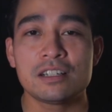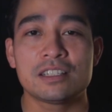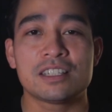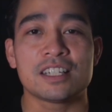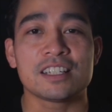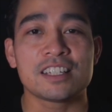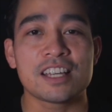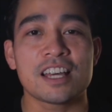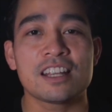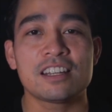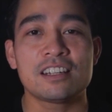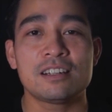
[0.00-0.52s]

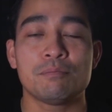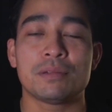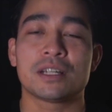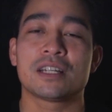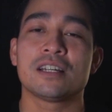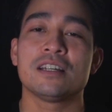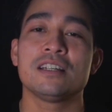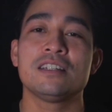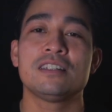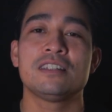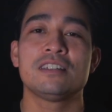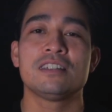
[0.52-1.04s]
together
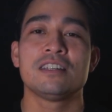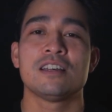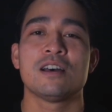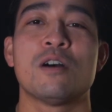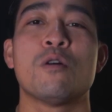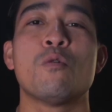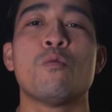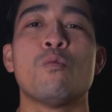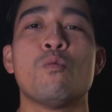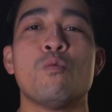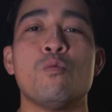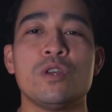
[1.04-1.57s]
because
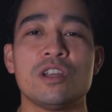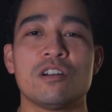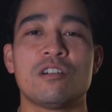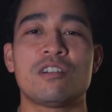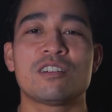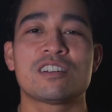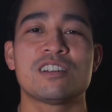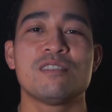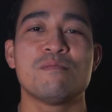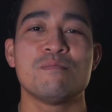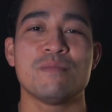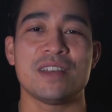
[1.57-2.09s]
we all
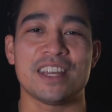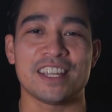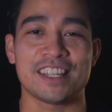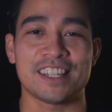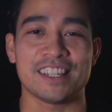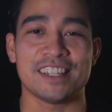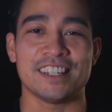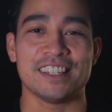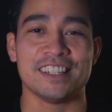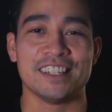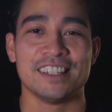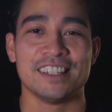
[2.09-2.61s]
can make it.